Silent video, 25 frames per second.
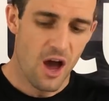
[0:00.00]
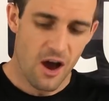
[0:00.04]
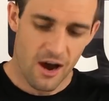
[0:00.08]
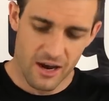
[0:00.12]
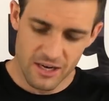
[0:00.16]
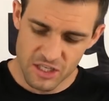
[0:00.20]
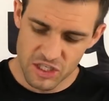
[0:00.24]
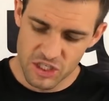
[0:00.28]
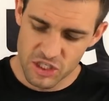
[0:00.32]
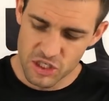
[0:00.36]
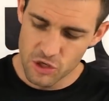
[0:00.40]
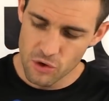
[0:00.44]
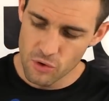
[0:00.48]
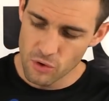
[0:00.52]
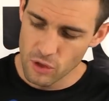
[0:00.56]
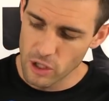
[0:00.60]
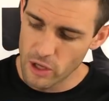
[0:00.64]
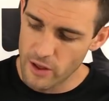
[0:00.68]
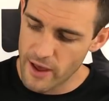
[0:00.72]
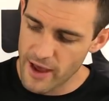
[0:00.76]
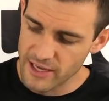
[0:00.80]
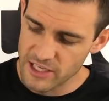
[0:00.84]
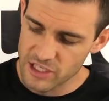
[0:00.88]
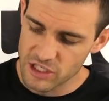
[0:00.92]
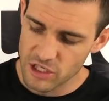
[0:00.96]
I still
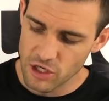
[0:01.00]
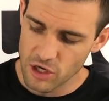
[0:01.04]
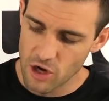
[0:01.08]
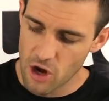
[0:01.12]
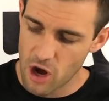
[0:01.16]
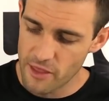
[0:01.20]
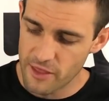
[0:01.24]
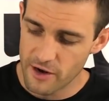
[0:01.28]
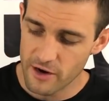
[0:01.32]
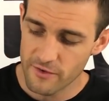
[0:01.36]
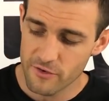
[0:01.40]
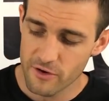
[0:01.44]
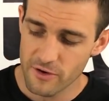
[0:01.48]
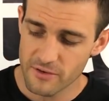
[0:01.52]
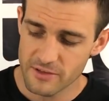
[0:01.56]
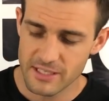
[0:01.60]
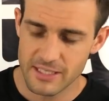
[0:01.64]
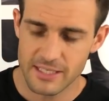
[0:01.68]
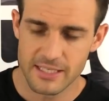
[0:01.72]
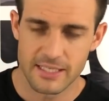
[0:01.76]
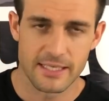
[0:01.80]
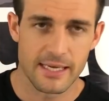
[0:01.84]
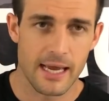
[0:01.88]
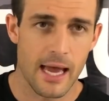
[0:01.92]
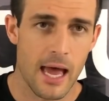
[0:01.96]
like to know that I've got
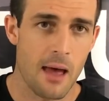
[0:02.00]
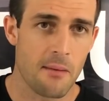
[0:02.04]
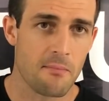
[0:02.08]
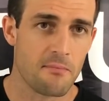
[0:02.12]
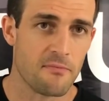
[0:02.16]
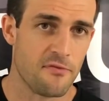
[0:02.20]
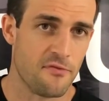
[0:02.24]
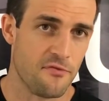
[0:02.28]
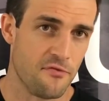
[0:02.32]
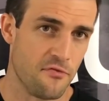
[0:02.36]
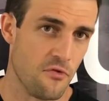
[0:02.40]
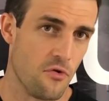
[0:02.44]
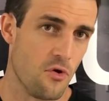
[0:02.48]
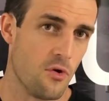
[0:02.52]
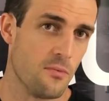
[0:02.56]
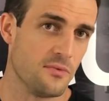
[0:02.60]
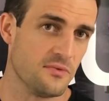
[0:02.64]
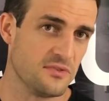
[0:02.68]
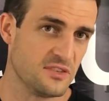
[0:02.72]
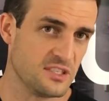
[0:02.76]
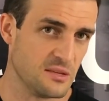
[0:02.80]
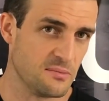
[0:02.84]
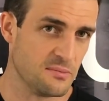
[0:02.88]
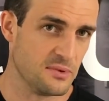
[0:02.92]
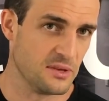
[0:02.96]
some form
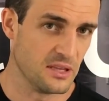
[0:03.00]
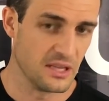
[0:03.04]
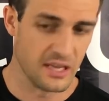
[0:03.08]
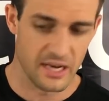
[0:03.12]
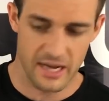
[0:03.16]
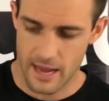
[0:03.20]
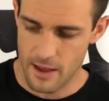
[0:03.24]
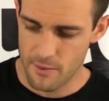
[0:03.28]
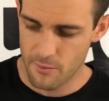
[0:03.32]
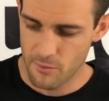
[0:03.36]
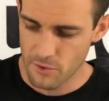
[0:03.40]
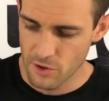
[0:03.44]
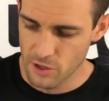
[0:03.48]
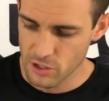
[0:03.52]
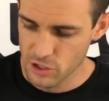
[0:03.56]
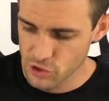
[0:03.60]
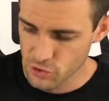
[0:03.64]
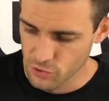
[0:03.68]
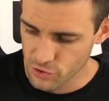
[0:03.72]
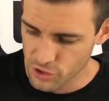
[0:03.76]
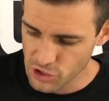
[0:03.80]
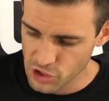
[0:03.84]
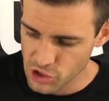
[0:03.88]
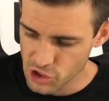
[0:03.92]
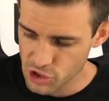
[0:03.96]
of stability. Now, we're not
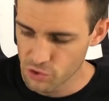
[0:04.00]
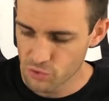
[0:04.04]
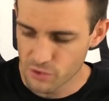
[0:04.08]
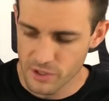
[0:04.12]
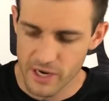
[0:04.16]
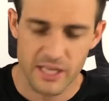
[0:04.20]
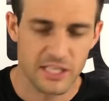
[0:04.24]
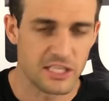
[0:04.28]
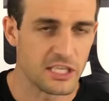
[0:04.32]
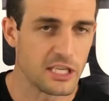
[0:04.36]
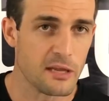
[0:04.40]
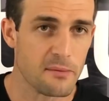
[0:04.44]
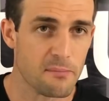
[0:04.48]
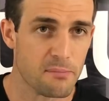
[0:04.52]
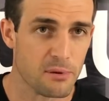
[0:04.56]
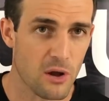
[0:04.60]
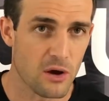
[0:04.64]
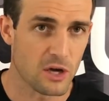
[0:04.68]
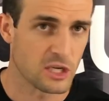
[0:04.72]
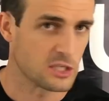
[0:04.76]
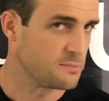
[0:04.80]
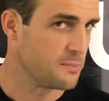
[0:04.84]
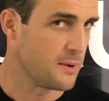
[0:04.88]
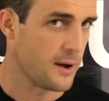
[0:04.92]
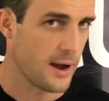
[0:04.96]
talking dual density
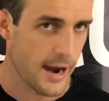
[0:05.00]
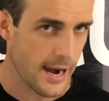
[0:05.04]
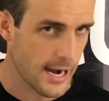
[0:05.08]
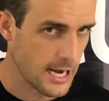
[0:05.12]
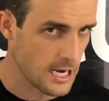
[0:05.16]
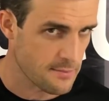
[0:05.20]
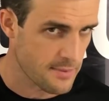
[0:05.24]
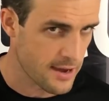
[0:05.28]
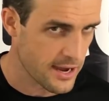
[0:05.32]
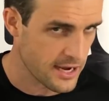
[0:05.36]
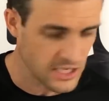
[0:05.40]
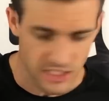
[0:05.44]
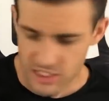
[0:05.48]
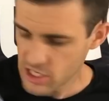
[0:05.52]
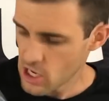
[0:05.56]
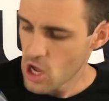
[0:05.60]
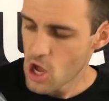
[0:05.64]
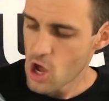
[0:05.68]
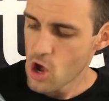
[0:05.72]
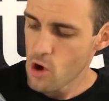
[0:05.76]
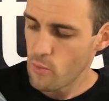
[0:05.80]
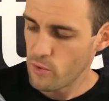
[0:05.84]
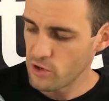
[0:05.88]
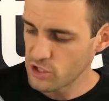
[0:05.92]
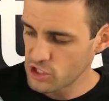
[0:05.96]
blocks by any means.
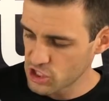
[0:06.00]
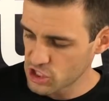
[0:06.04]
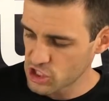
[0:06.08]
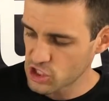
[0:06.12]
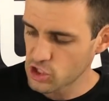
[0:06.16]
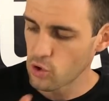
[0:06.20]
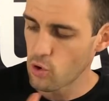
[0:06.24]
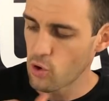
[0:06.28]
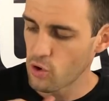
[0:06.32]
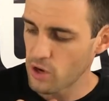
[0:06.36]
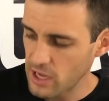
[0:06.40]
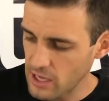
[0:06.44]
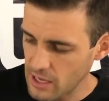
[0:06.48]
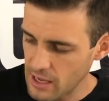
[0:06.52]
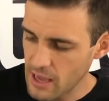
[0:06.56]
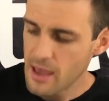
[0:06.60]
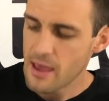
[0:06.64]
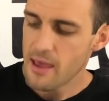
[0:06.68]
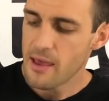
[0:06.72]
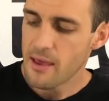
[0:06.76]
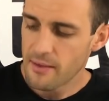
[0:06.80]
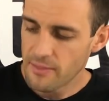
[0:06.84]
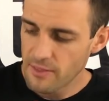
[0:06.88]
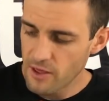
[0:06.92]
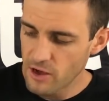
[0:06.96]
We're just talking
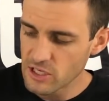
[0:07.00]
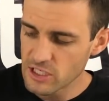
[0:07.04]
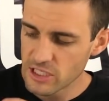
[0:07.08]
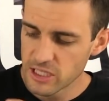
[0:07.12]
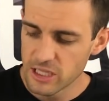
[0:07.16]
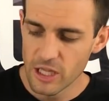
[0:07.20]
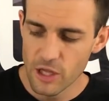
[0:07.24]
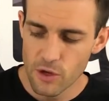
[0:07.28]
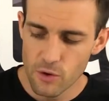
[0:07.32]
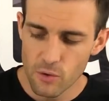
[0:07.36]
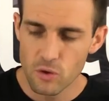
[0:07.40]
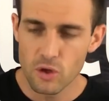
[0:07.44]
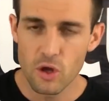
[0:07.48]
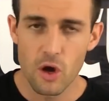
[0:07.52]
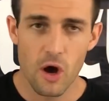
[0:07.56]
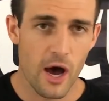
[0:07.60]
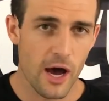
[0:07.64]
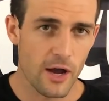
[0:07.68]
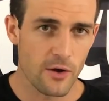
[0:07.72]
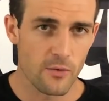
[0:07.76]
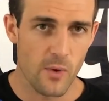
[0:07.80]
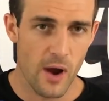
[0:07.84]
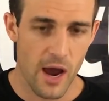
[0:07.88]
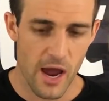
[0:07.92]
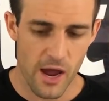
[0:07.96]
those little
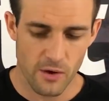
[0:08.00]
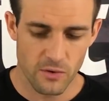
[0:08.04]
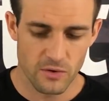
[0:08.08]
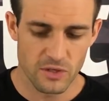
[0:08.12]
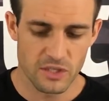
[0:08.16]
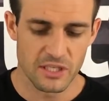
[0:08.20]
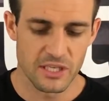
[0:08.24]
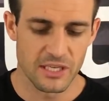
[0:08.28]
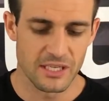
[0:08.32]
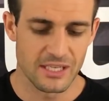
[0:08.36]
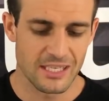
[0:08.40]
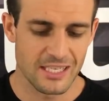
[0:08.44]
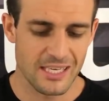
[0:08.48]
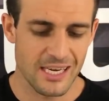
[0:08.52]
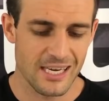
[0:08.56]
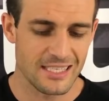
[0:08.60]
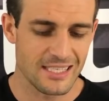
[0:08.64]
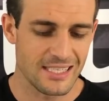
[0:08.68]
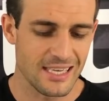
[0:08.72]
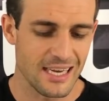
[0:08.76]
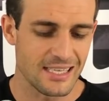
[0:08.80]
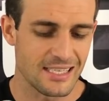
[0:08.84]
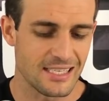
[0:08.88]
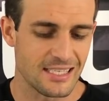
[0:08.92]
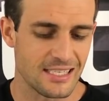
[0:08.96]
guide rails that
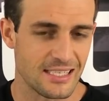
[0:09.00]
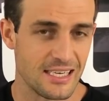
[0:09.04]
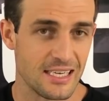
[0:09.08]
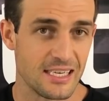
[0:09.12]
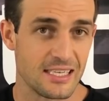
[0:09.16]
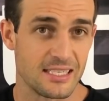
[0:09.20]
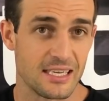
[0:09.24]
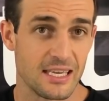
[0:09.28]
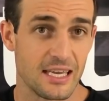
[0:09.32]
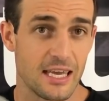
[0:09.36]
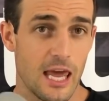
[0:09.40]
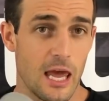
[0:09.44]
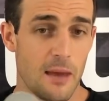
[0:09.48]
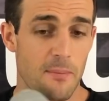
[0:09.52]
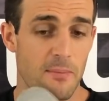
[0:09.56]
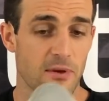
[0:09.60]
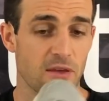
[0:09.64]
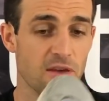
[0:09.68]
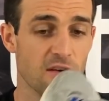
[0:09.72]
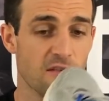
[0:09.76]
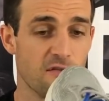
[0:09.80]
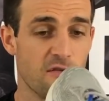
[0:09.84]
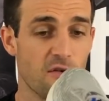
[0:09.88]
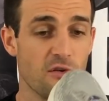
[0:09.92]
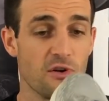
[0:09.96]
just assist in keeping
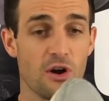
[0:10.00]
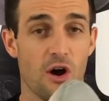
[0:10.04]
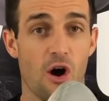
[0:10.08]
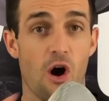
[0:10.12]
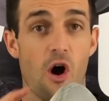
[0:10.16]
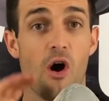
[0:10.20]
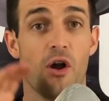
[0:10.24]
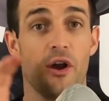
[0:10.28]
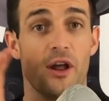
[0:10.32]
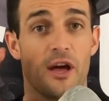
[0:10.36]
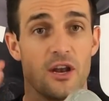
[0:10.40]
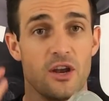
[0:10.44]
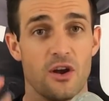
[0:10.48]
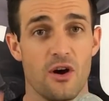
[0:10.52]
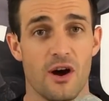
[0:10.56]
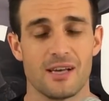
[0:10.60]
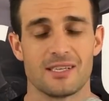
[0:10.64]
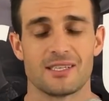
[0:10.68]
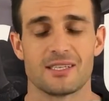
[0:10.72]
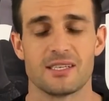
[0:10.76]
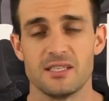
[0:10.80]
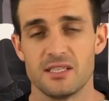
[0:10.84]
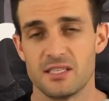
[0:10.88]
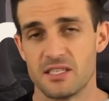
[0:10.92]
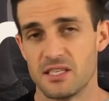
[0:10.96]
your foot on a
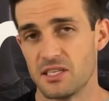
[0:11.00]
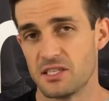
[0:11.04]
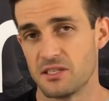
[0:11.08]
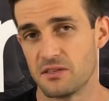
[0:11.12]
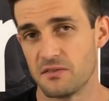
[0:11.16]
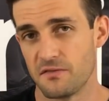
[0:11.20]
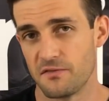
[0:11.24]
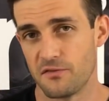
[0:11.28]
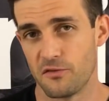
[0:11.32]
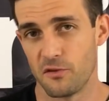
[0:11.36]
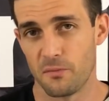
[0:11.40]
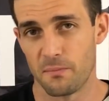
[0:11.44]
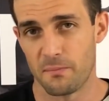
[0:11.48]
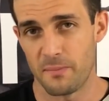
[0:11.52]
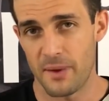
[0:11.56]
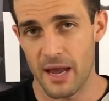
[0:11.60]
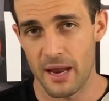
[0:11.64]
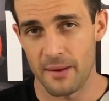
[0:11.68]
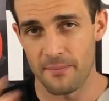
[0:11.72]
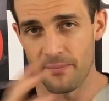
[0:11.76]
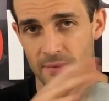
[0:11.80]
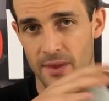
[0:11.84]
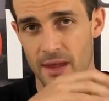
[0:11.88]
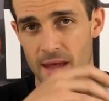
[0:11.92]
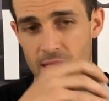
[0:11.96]
nice consistent
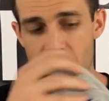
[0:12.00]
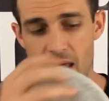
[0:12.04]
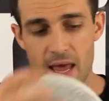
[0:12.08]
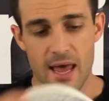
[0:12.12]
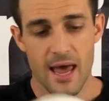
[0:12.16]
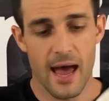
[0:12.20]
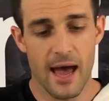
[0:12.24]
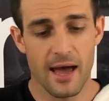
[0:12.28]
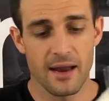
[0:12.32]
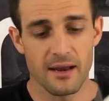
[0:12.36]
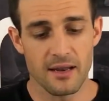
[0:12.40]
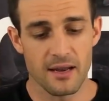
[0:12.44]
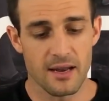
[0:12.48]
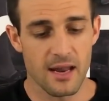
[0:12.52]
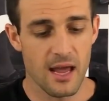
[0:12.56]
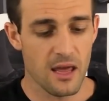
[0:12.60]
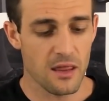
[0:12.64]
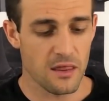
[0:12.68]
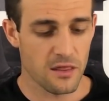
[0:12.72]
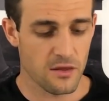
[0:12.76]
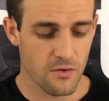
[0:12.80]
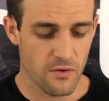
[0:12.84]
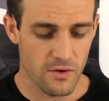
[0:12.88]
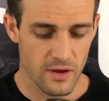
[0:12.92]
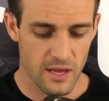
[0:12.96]
footbed.
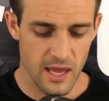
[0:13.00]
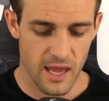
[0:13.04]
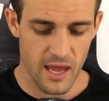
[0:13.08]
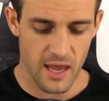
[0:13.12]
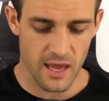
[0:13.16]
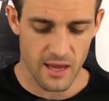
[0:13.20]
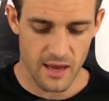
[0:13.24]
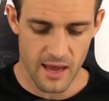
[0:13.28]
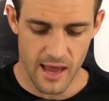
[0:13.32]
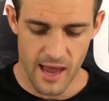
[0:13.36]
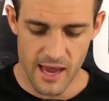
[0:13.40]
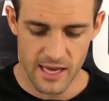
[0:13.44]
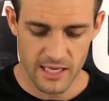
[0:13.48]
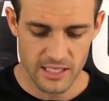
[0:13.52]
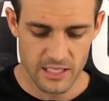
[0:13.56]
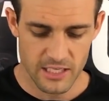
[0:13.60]
Underneath through here, as